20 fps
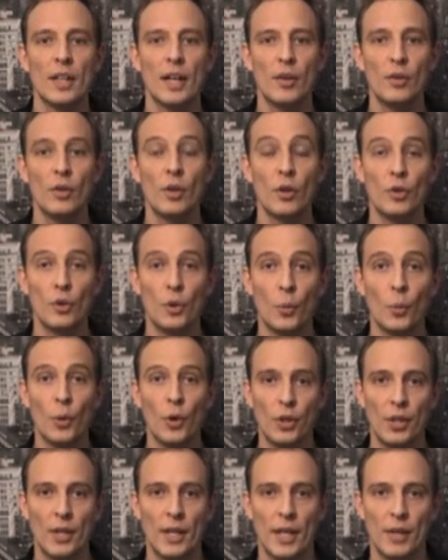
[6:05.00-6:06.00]
down on your
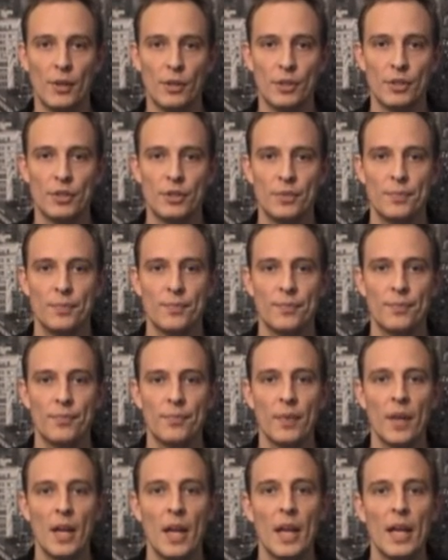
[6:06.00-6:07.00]
working hours.
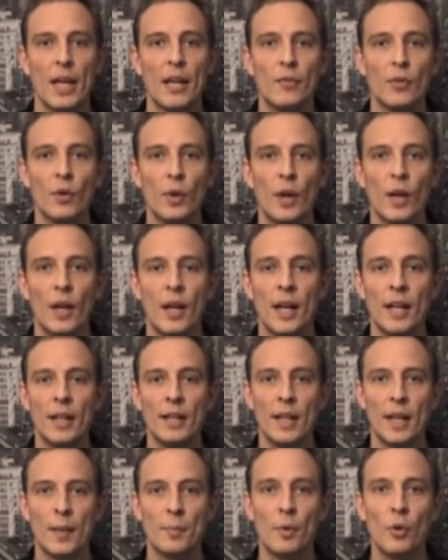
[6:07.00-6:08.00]
If you are
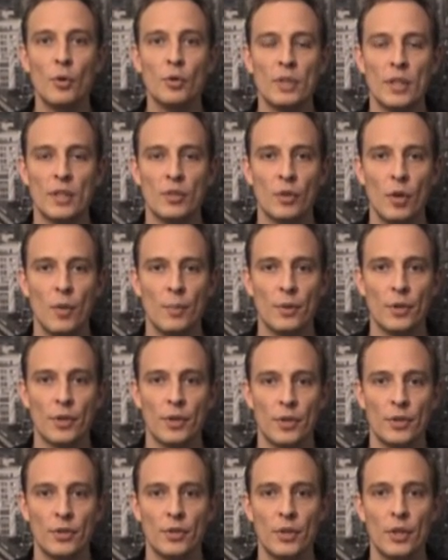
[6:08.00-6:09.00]
like most
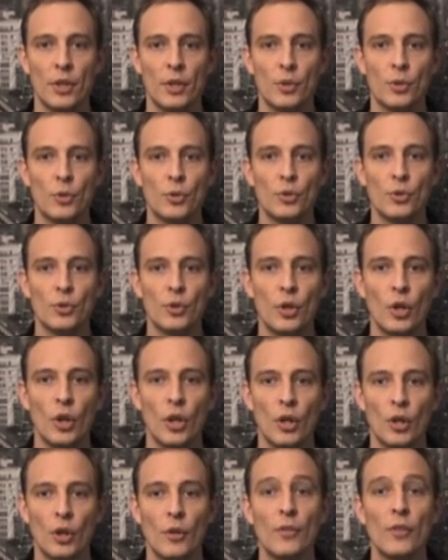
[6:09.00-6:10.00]
entrepreneurs, you should
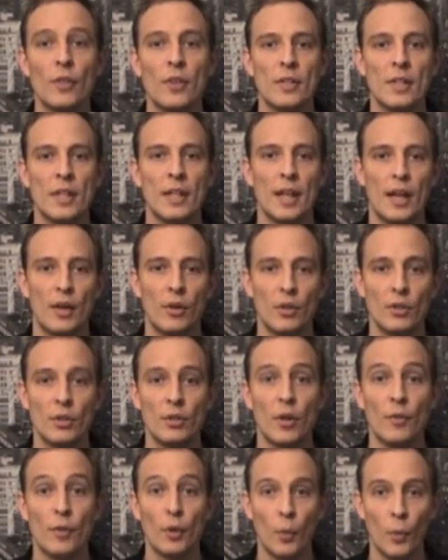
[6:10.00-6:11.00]
cut off 10 hours
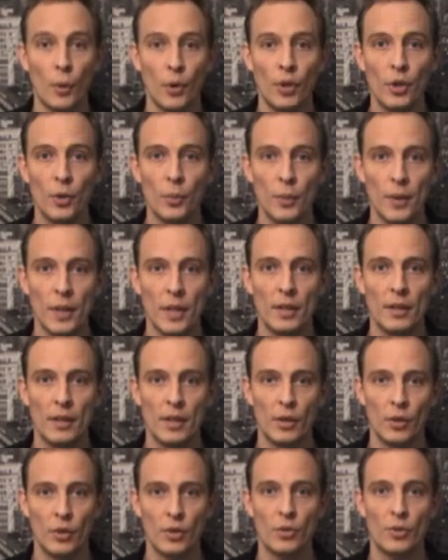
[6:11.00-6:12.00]
of your working week in
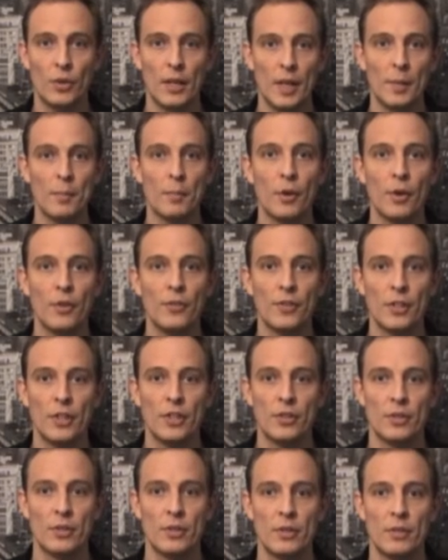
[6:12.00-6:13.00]
order to get more
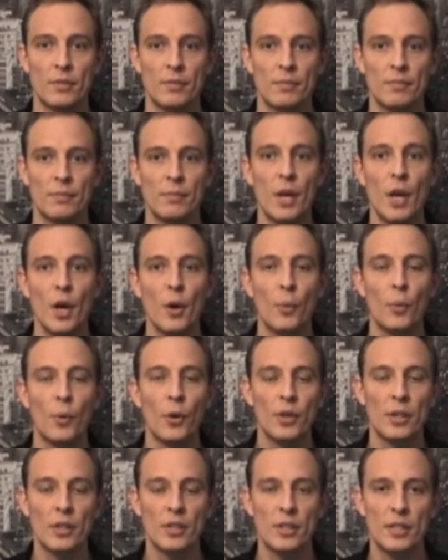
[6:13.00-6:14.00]
efficient.
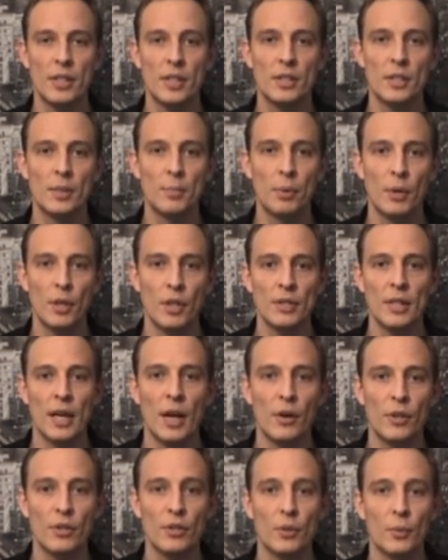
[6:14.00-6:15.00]
Working 60+
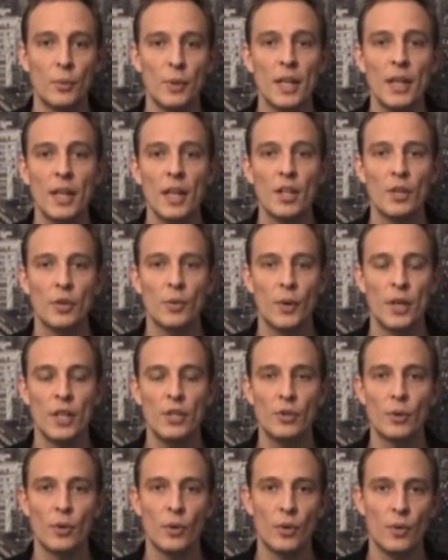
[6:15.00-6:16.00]
hours a week
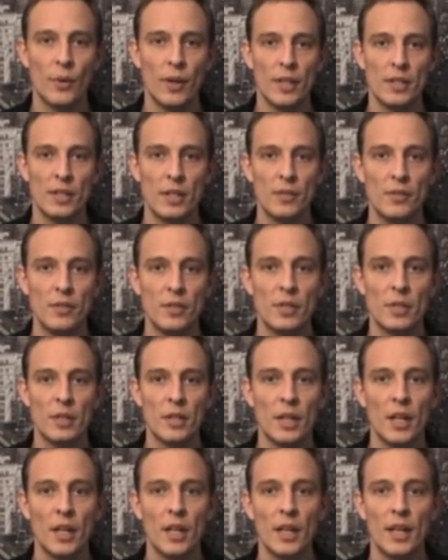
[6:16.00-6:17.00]
drains your
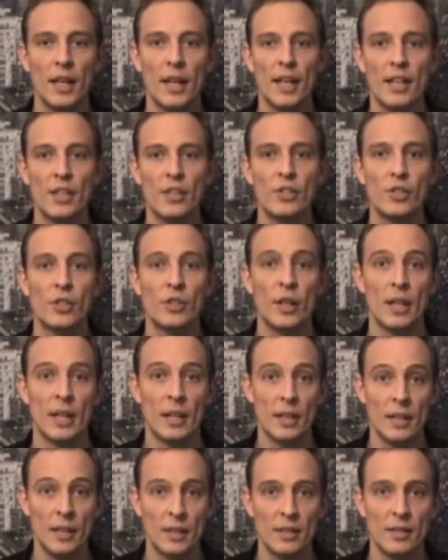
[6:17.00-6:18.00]
creativity, energy and
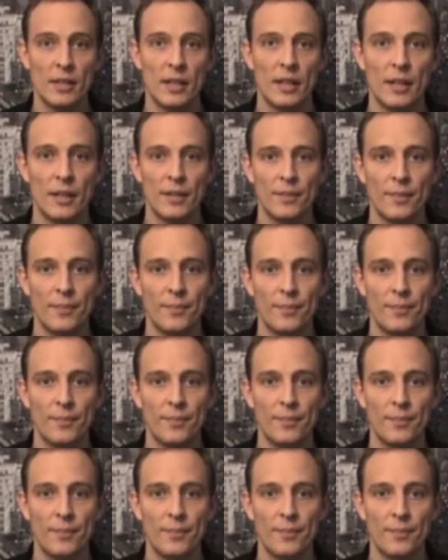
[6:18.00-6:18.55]
clear sight.